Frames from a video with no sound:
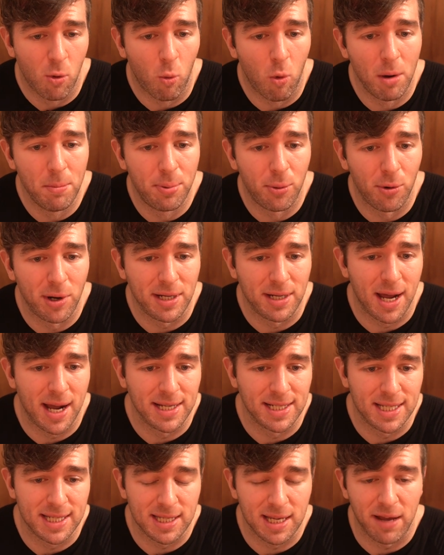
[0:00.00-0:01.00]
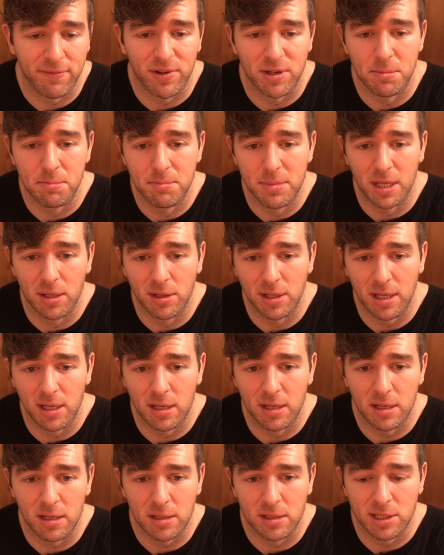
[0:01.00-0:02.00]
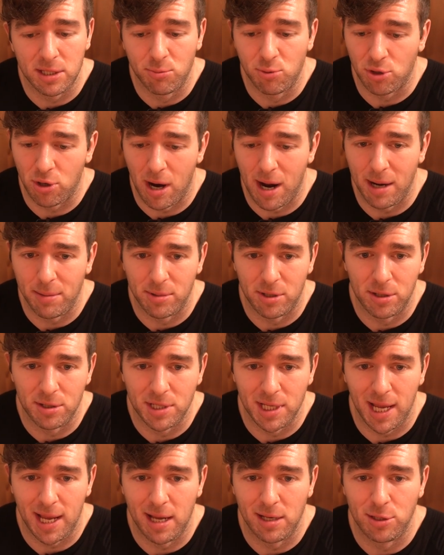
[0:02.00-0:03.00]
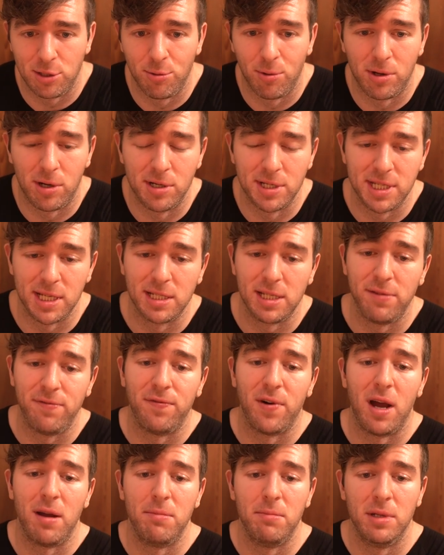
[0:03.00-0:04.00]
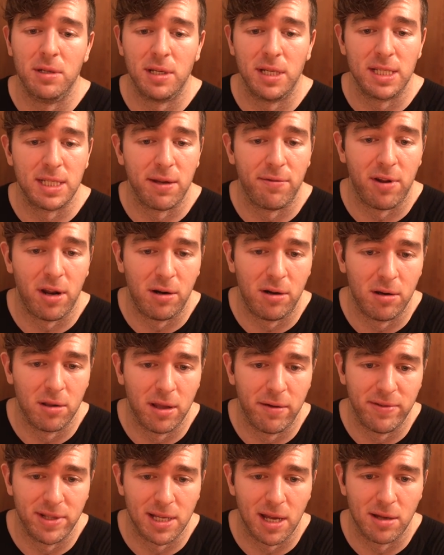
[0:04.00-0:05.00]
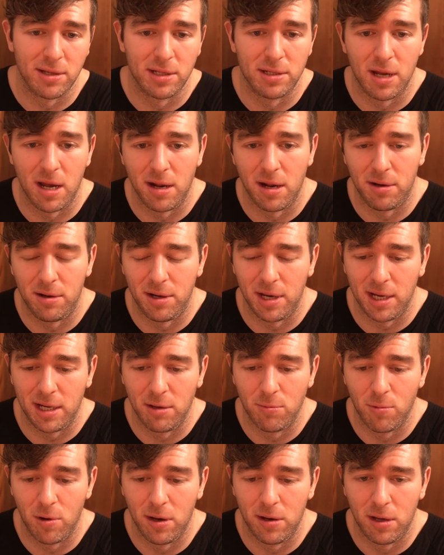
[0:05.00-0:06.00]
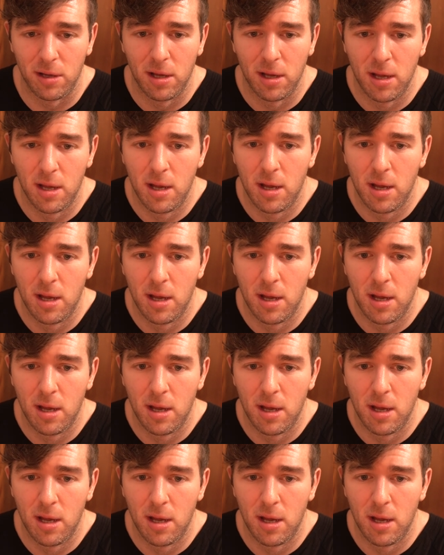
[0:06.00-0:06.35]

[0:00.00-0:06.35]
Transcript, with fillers: 1.97 million subscribers and 265,711,981